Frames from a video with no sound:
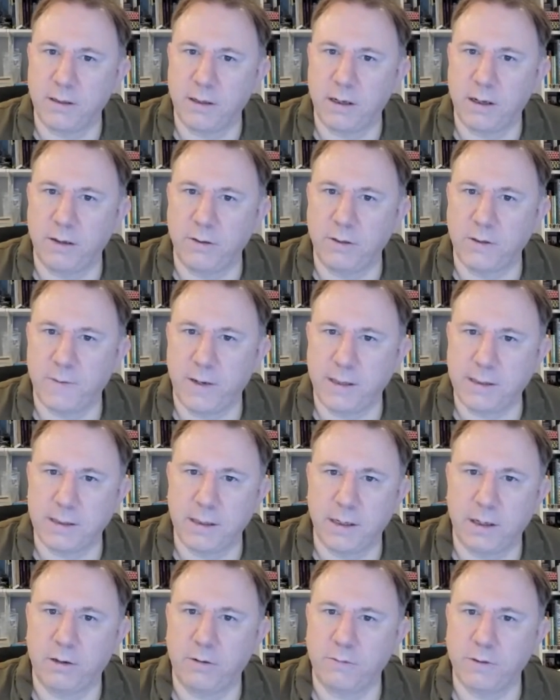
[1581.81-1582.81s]
The clothes pegs
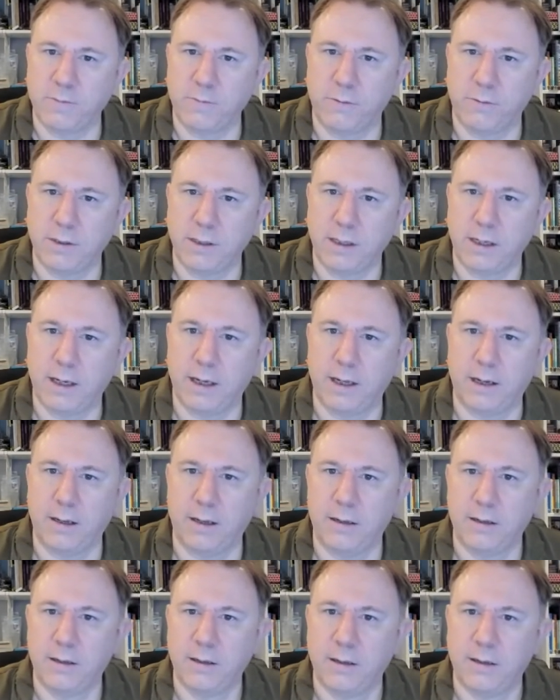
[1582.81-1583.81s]
and the corresponding colour.